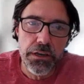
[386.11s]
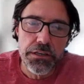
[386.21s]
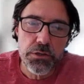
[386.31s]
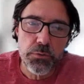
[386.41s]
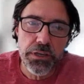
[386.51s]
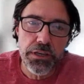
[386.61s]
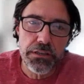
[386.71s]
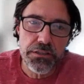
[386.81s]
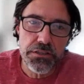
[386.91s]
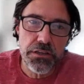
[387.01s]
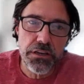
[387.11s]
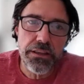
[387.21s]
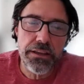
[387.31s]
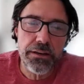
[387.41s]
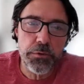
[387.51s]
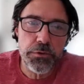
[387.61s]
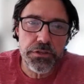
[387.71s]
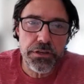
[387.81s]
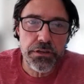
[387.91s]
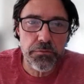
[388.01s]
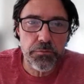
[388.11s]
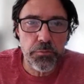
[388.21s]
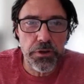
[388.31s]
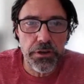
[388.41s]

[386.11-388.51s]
So we can study the animals that